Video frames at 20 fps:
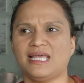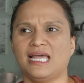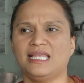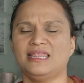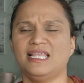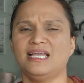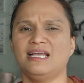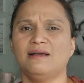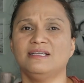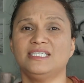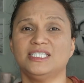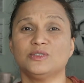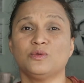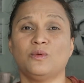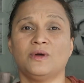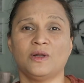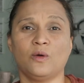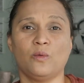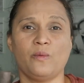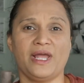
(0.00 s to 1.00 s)
I think I just
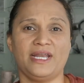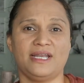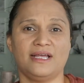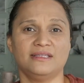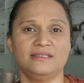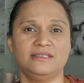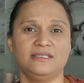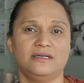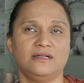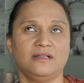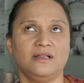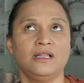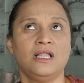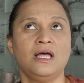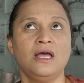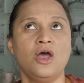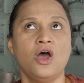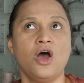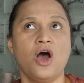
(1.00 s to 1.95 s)
want to wait until